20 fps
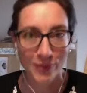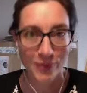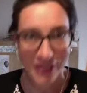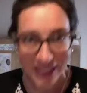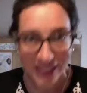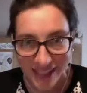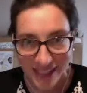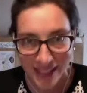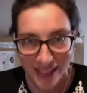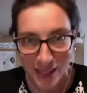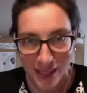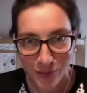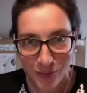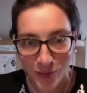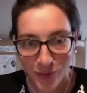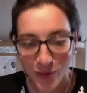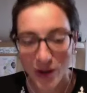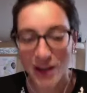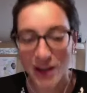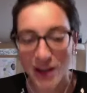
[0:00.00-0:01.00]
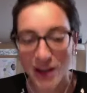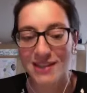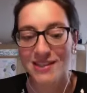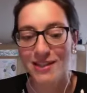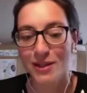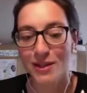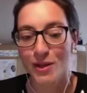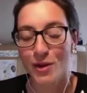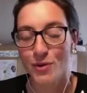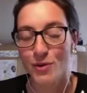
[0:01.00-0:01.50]
Please keep your eyes
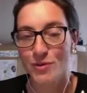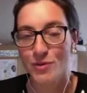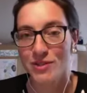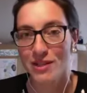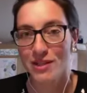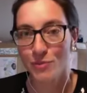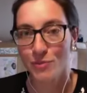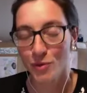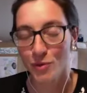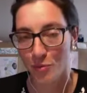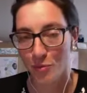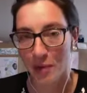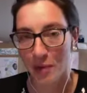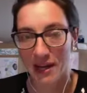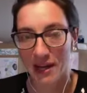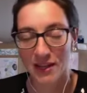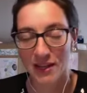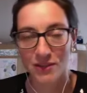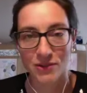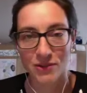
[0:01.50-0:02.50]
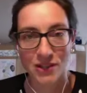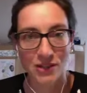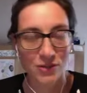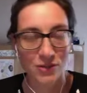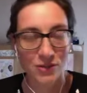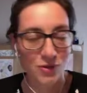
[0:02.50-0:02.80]
closed and move back. You can